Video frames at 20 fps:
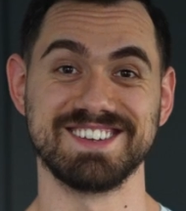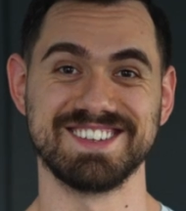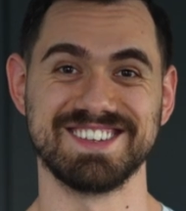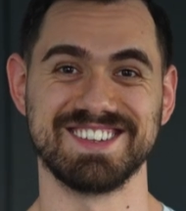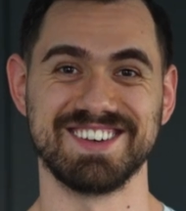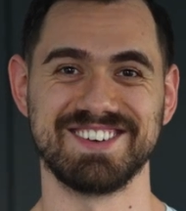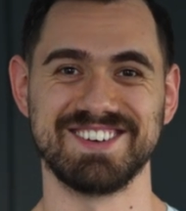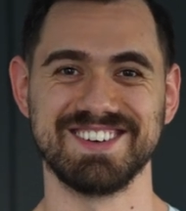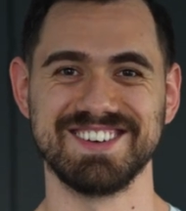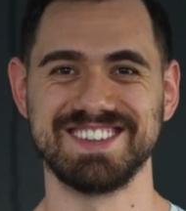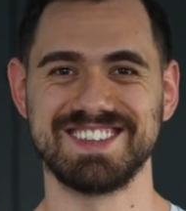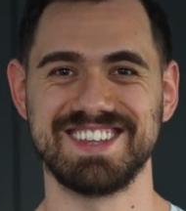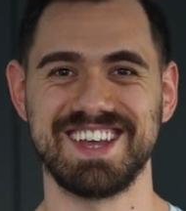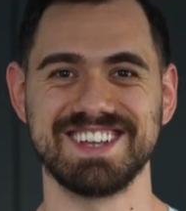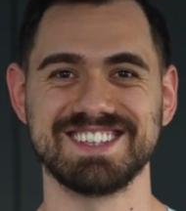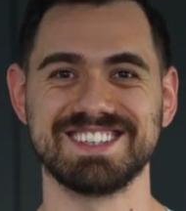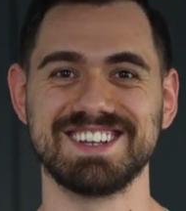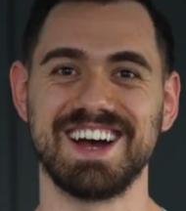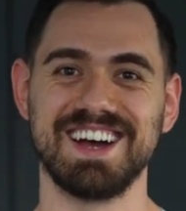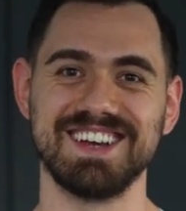So
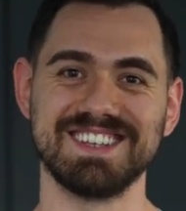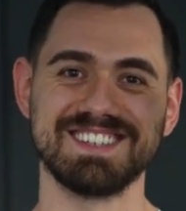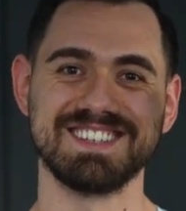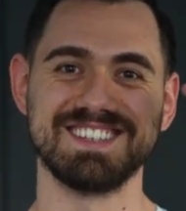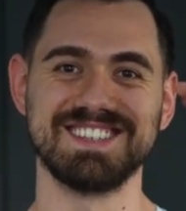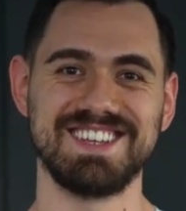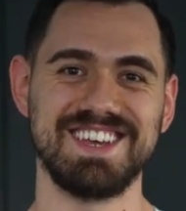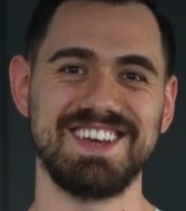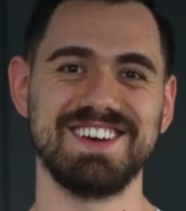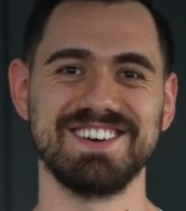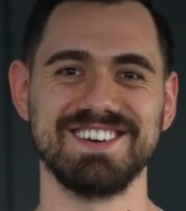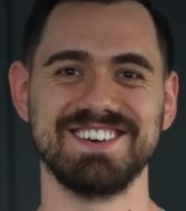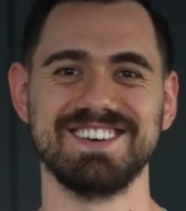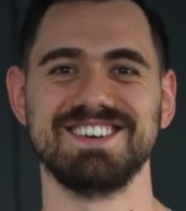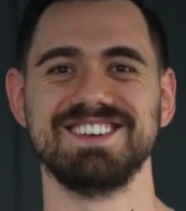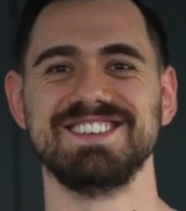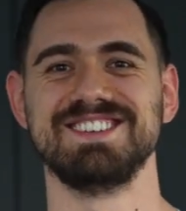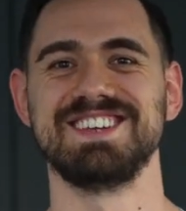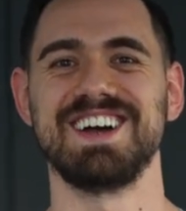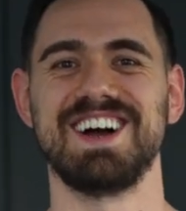thanks guys, see you,
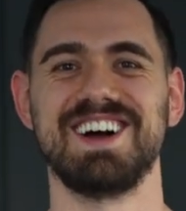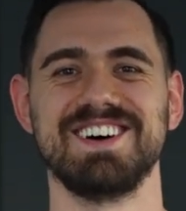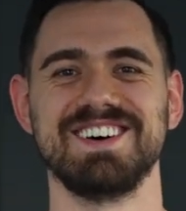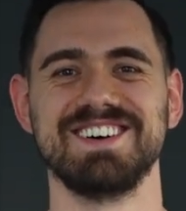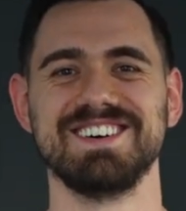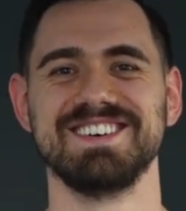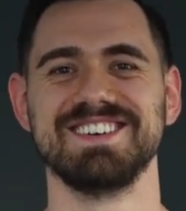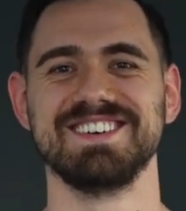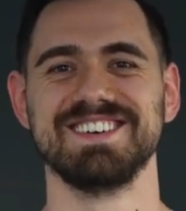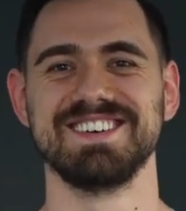ciao.